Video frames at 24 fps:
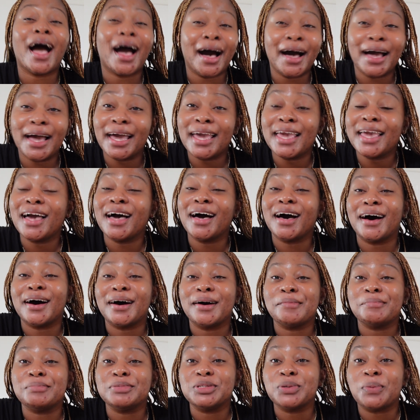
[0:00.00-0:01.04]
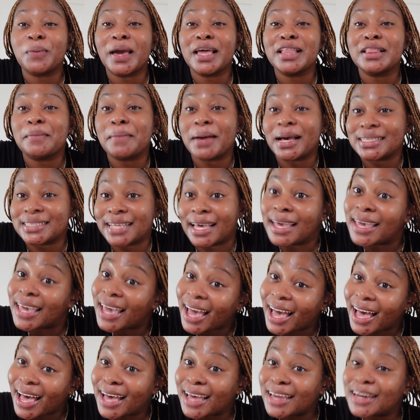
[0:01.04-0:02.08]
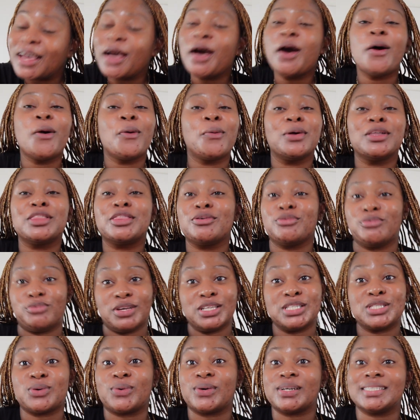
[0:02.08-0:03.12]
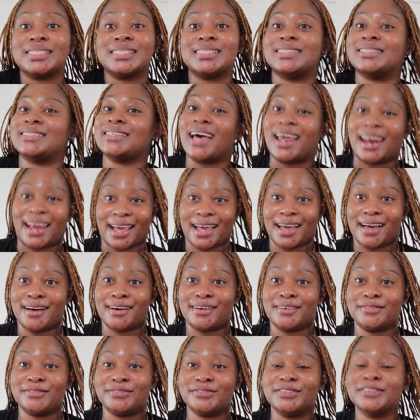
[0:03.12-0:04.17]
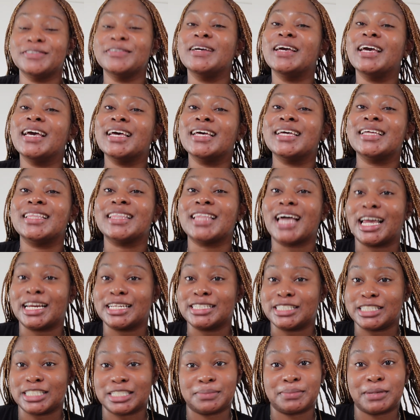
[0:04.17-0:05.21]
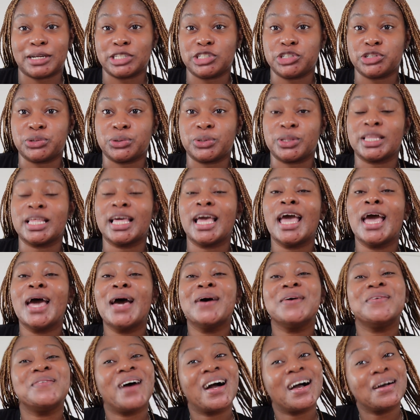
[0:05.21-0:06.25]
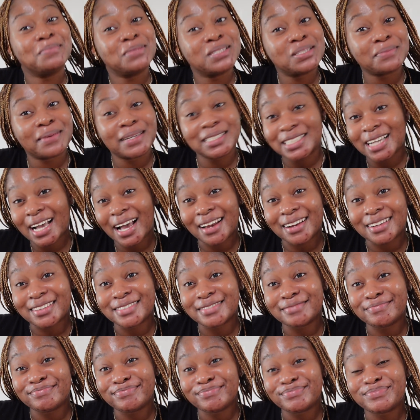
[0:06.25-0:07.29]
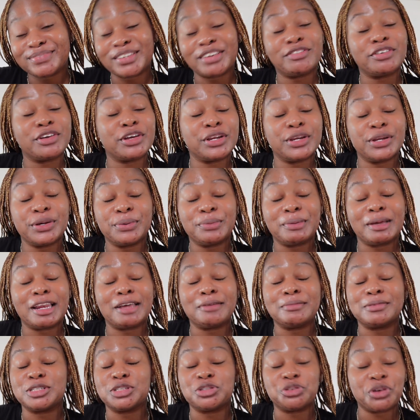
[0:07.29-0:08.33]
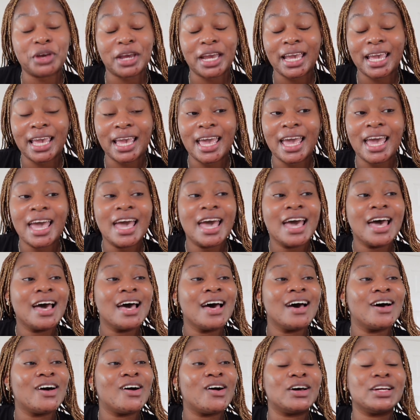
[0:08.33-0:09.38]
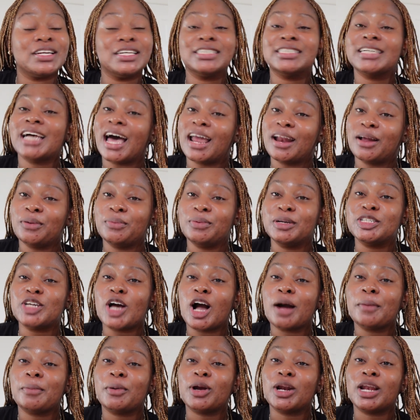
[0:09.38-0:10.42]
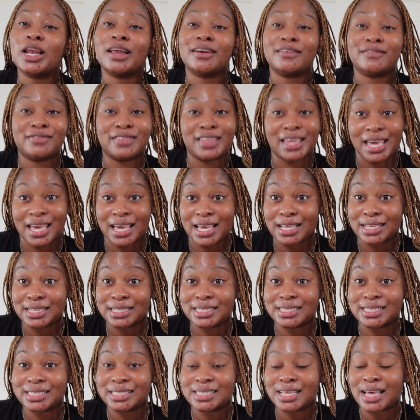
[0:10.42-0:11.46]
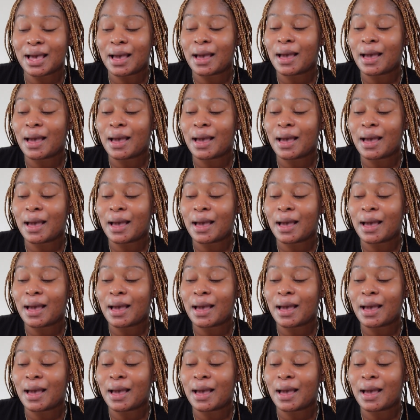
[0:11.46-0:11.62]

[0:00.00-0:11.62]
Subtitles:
I am doing the best I can with the resources that I have. That is just my truth. Welcome to my channel. If you're new, my name is Ree. On this channel, we talk about a lot of things.